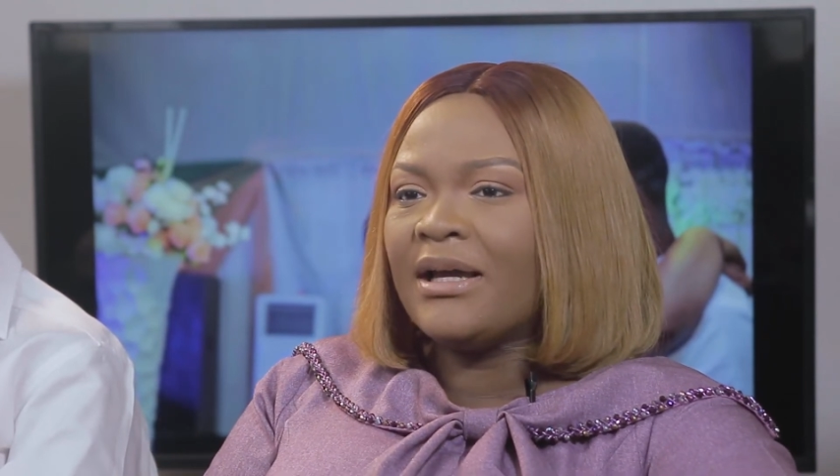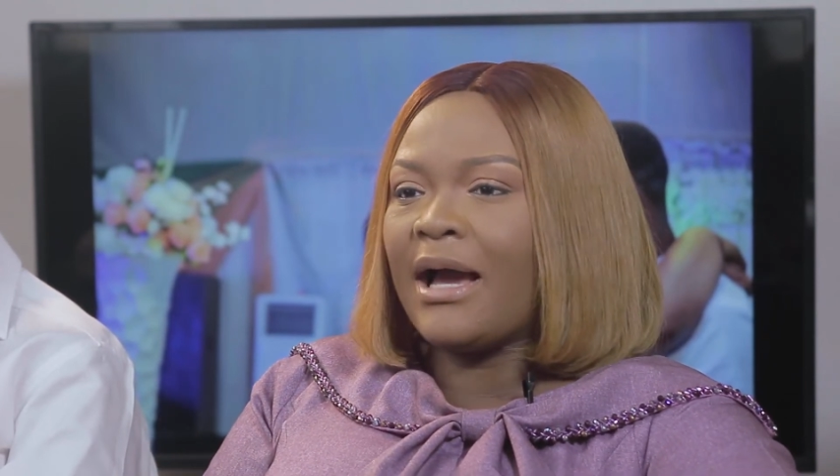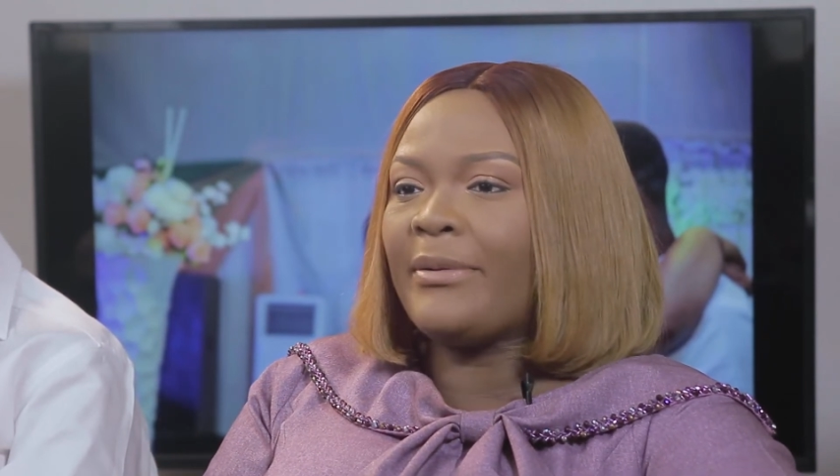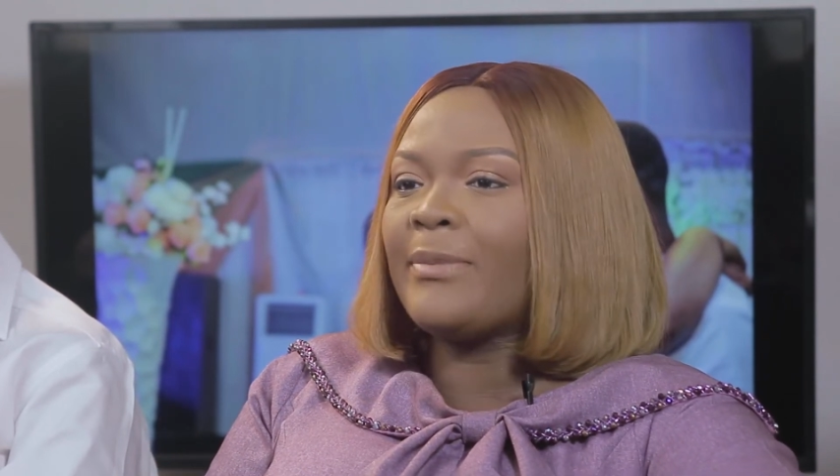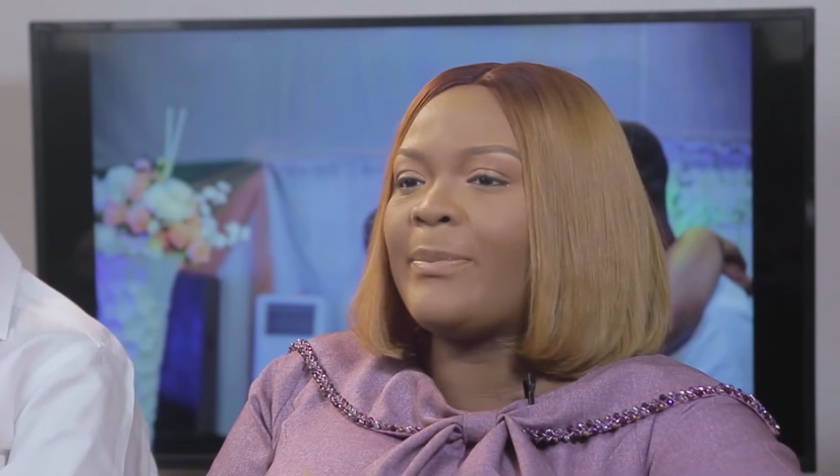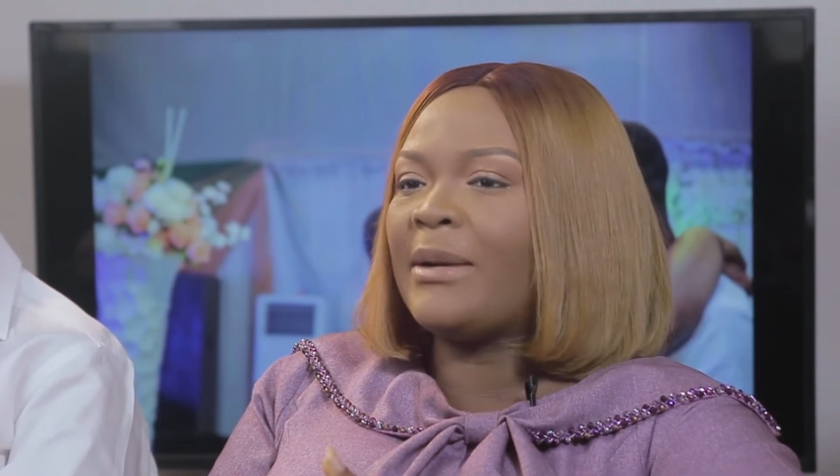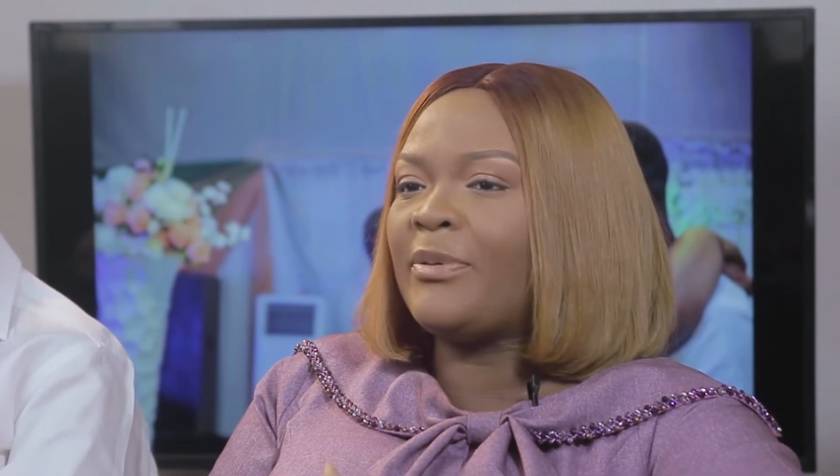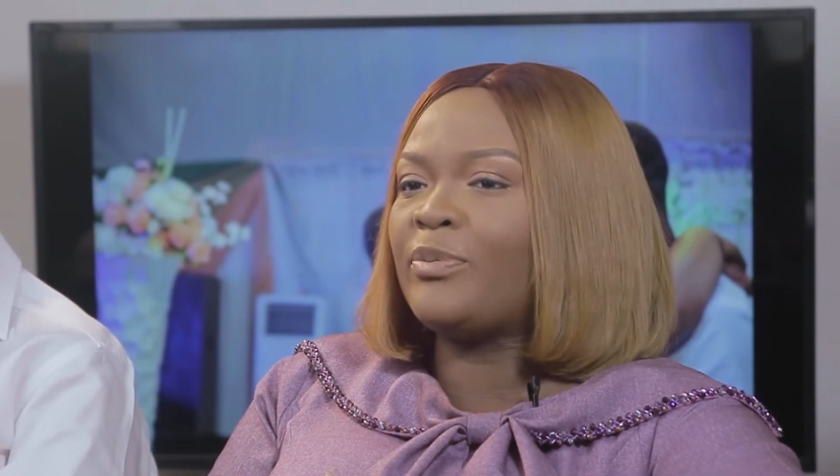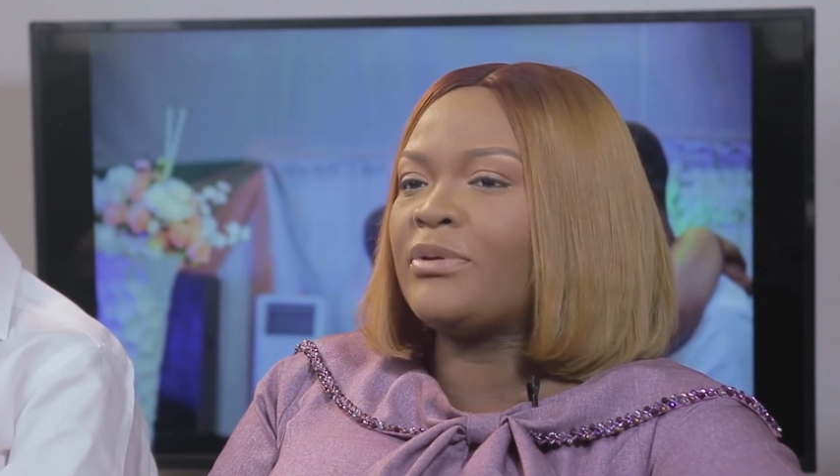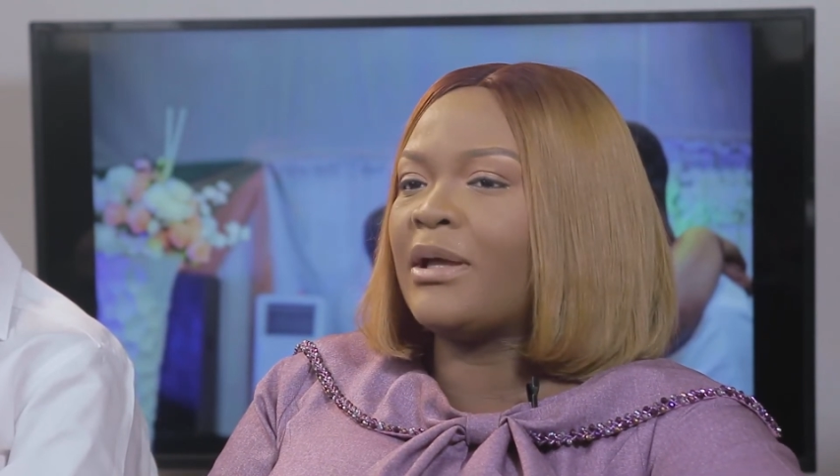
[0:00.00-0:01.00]
Are we bad
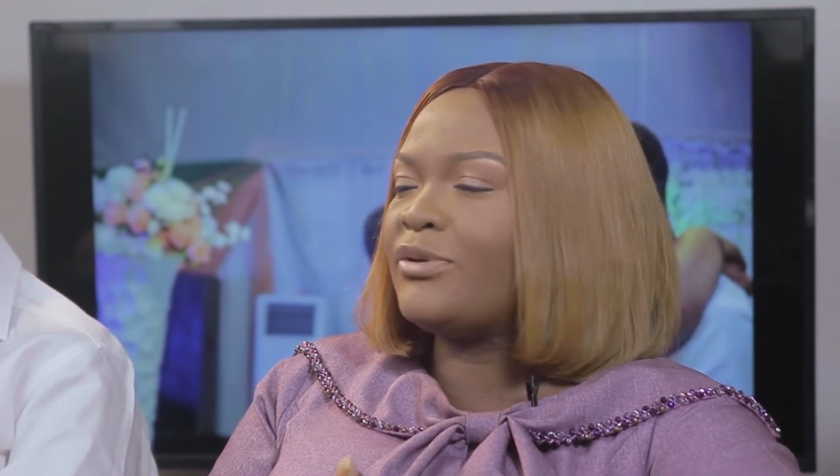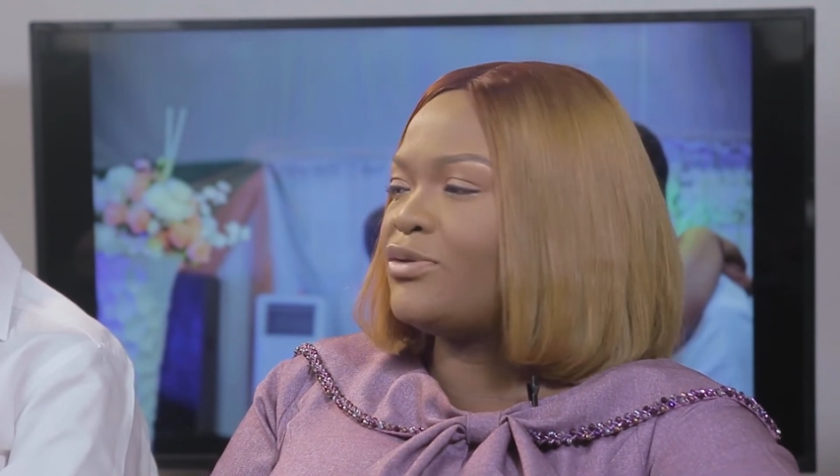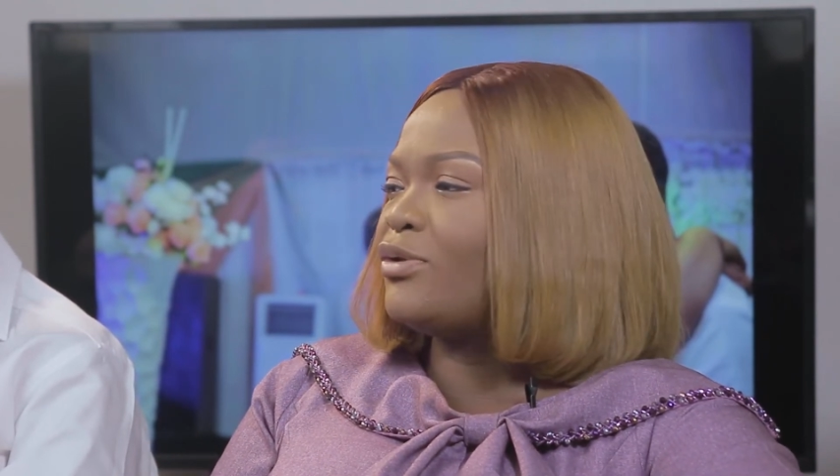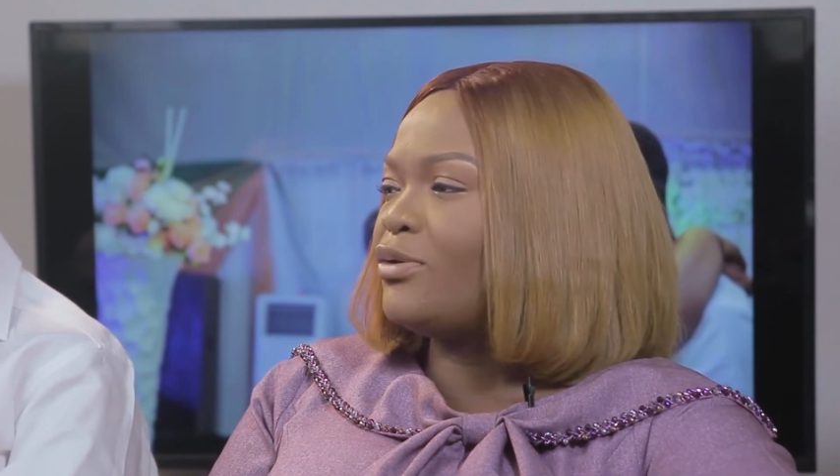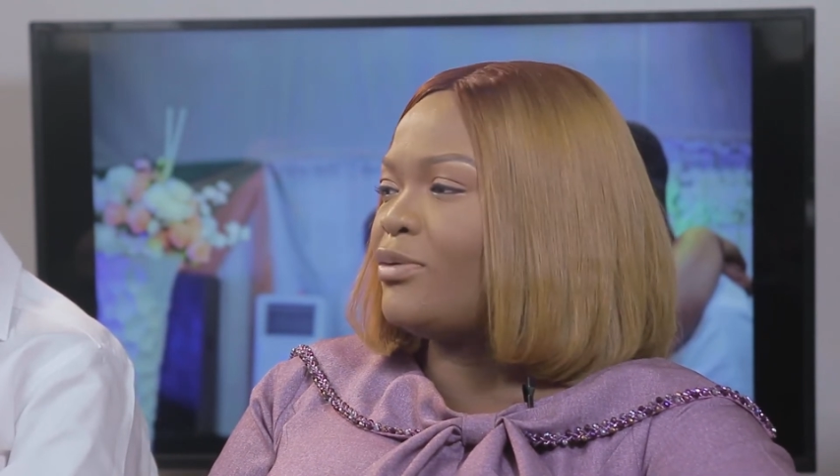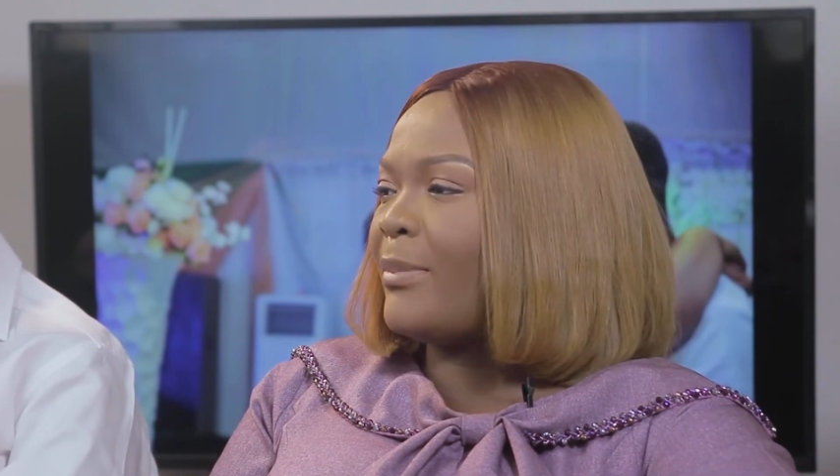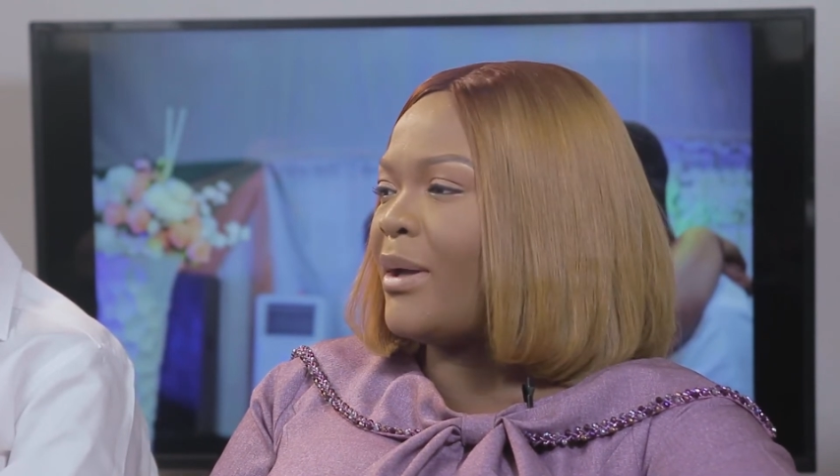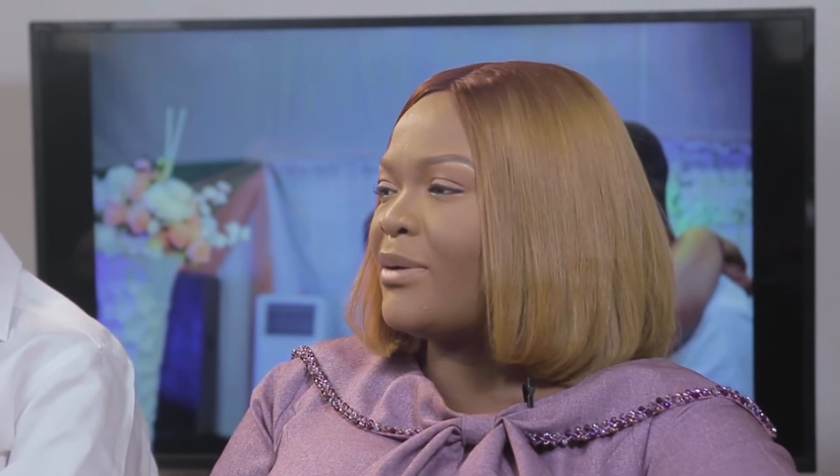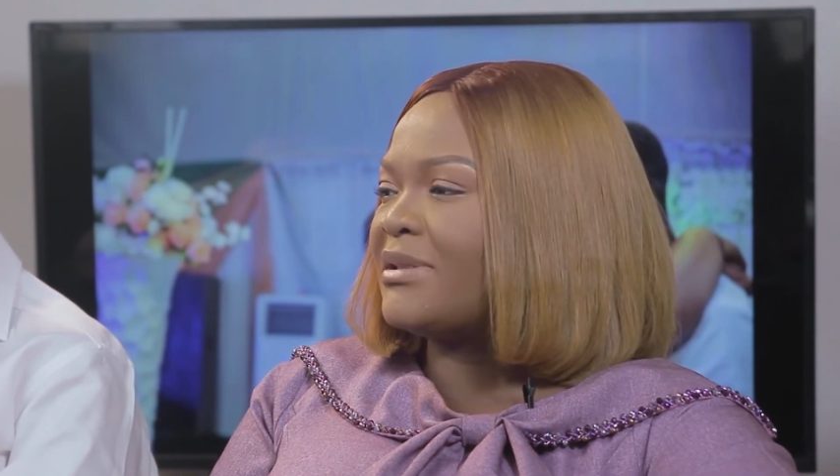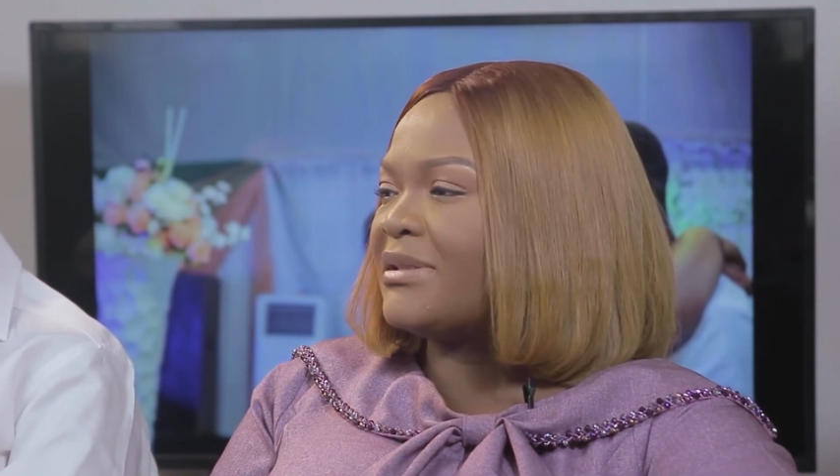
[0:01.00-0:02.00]
people that we should not know
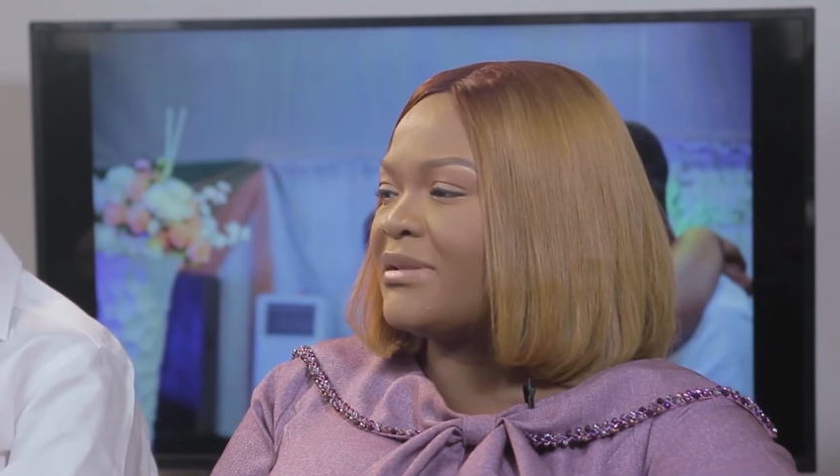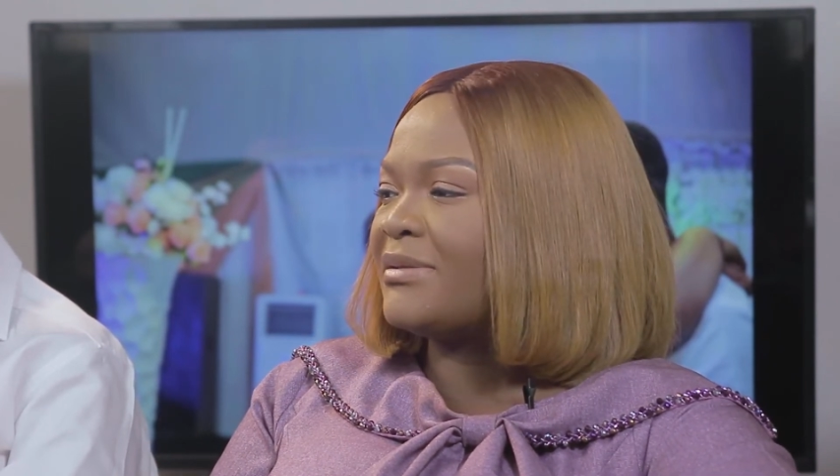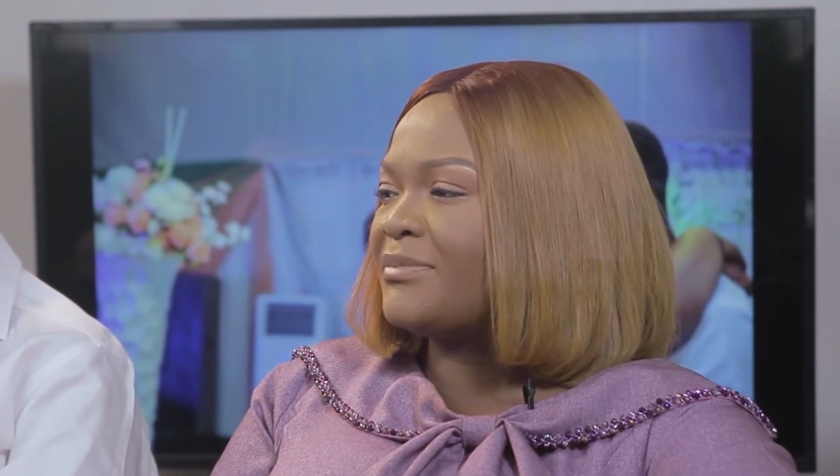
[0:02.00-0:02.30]
about it?